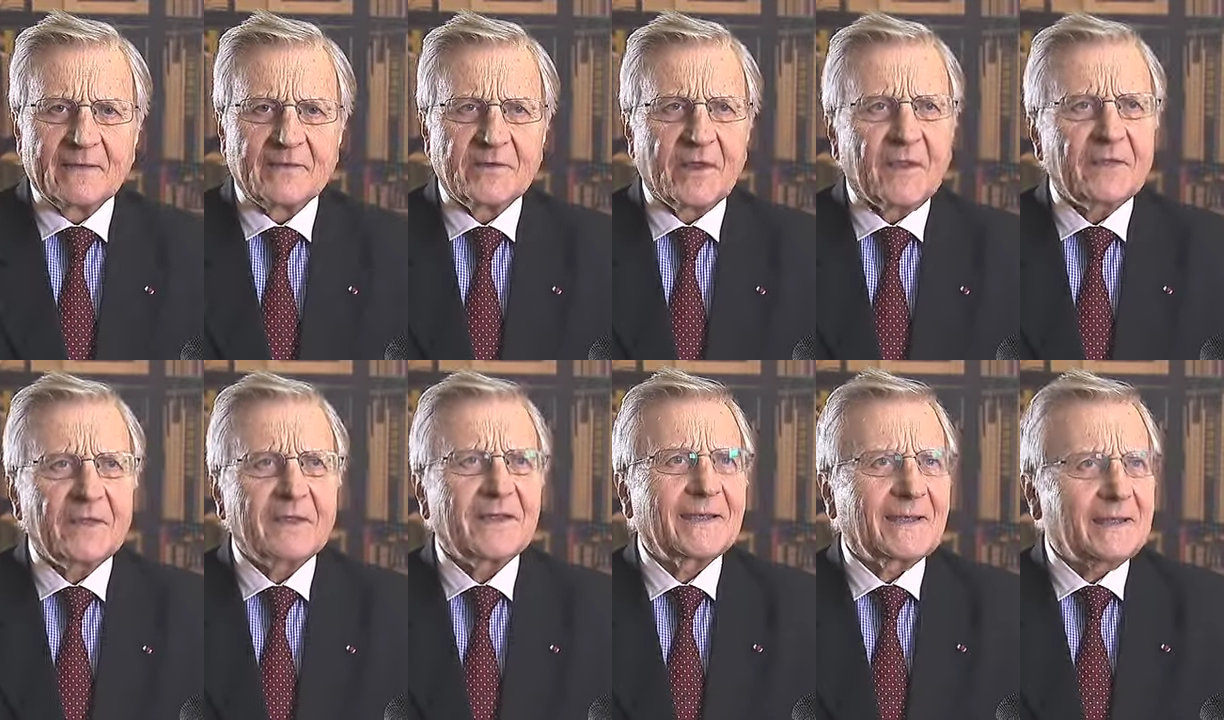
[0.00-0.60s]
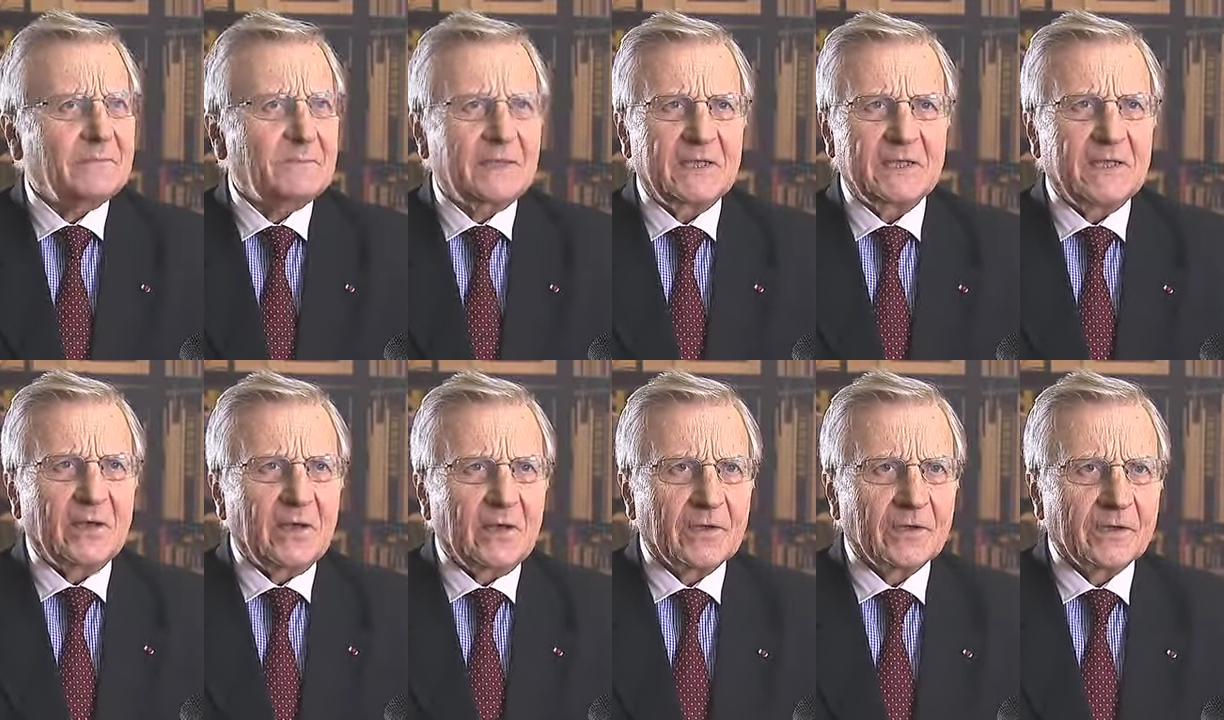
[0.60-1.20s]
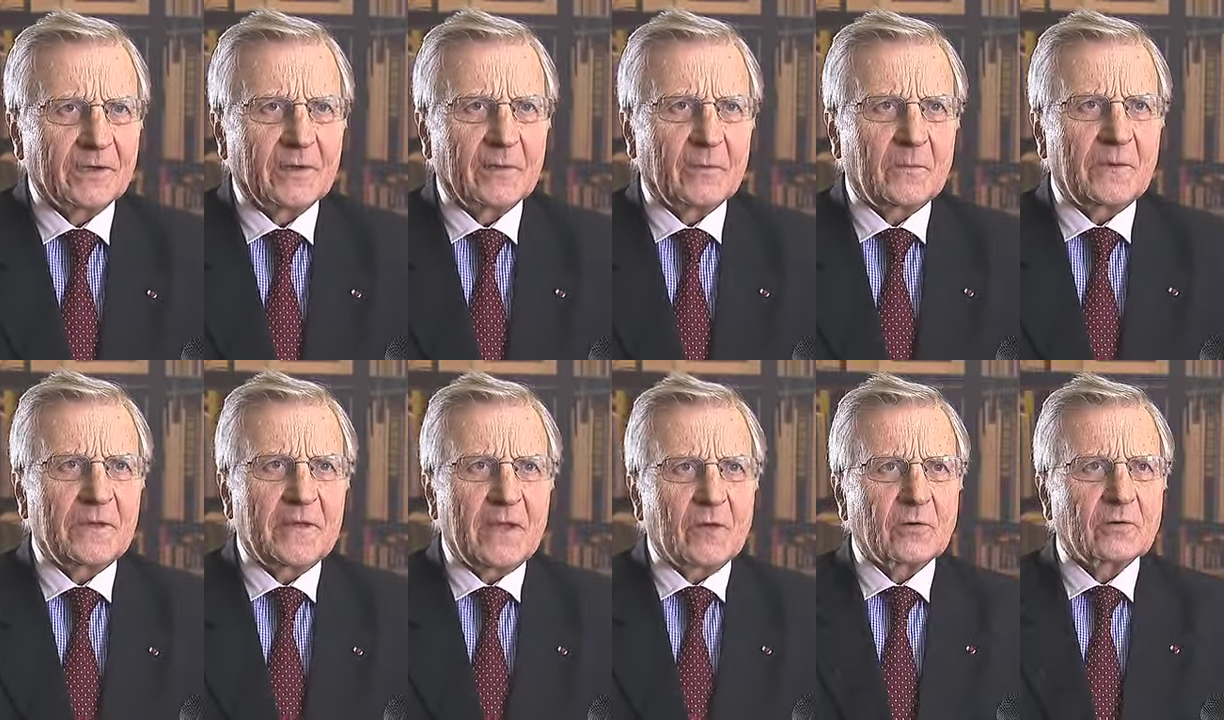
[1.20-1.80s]
nothing can be done
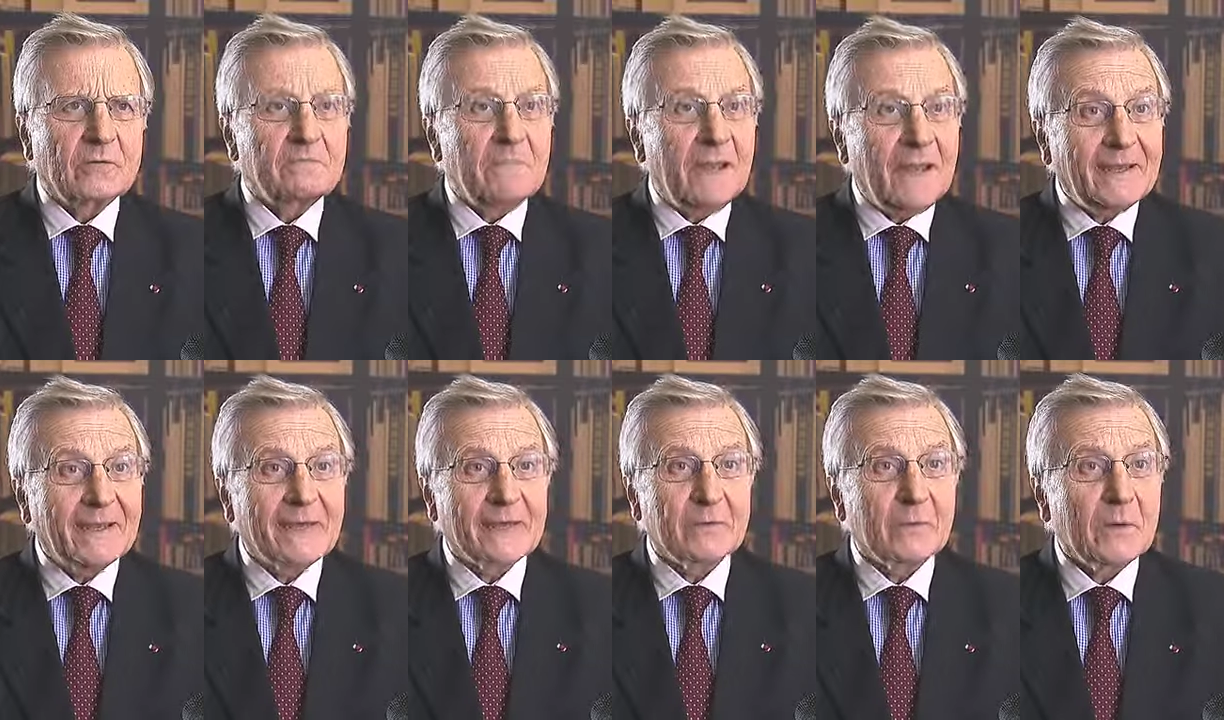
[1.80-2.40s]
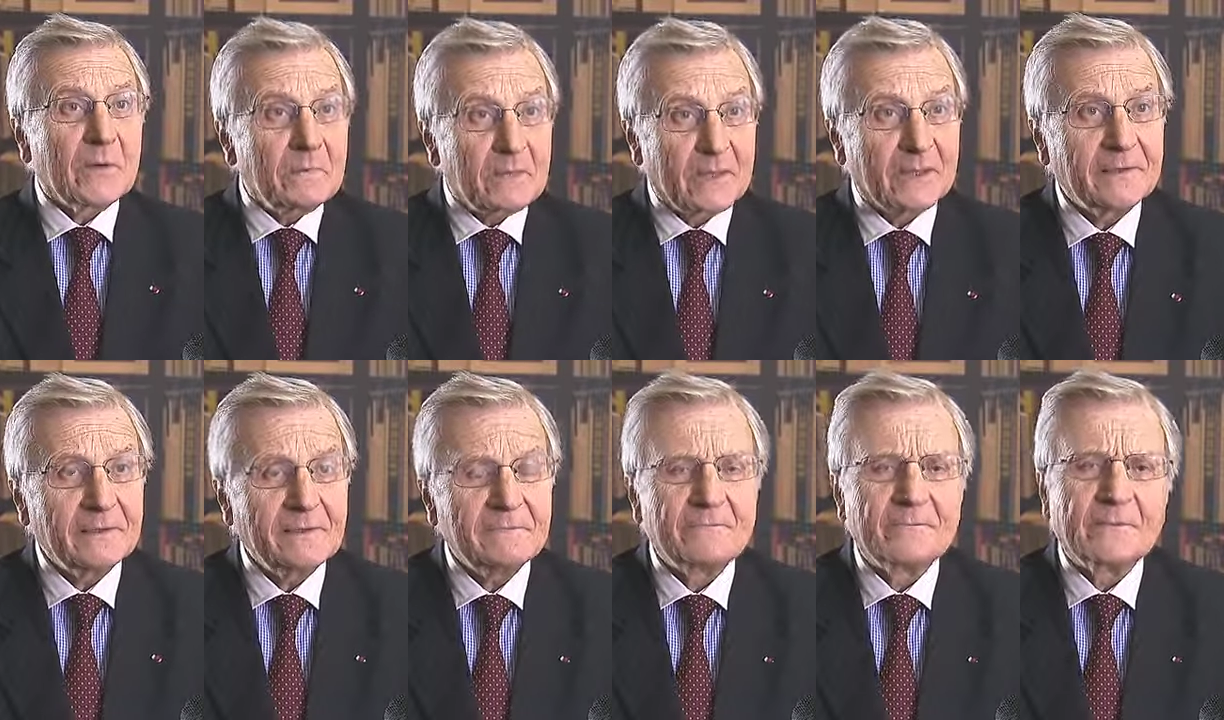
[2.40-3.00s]
without men and women,